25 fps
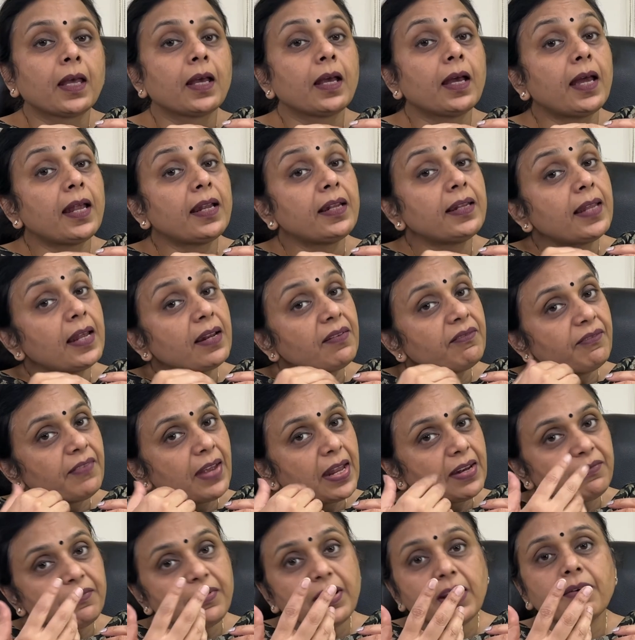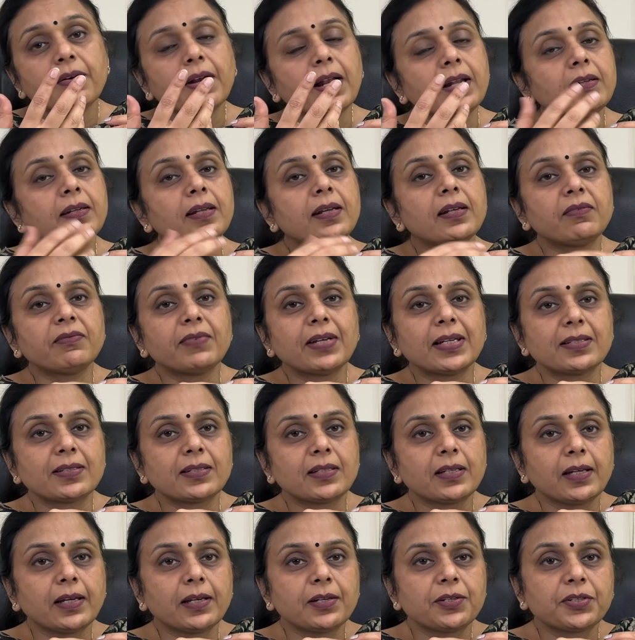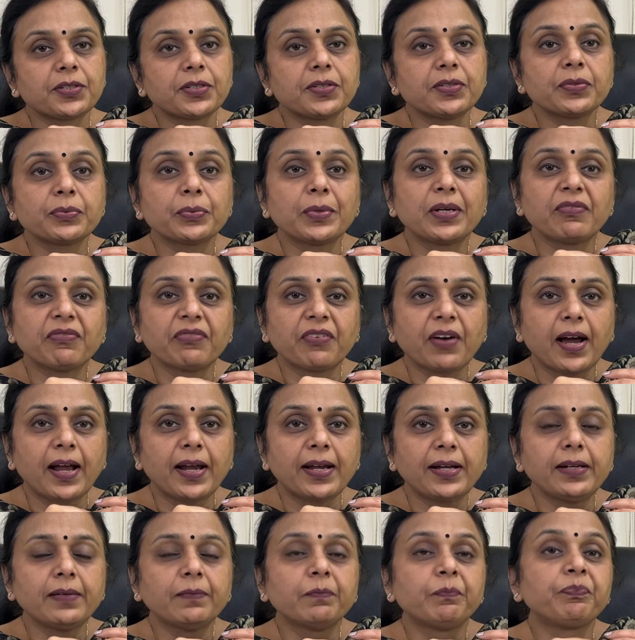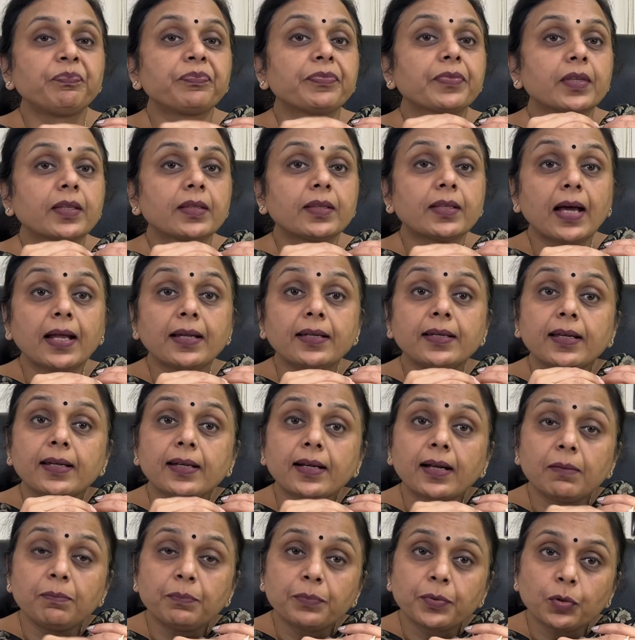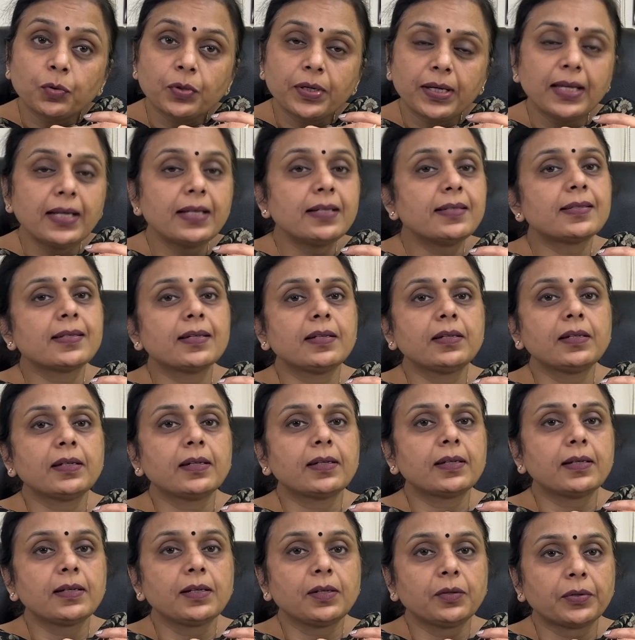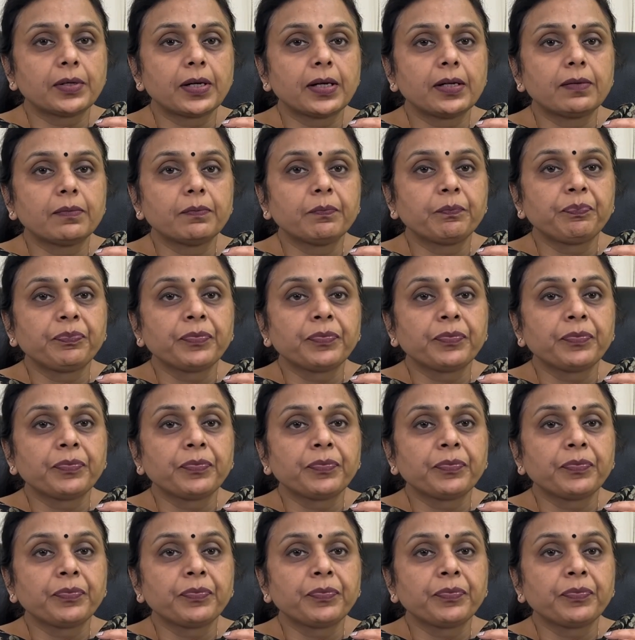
And then when we run the investigations, we find that there are proteins in the urine.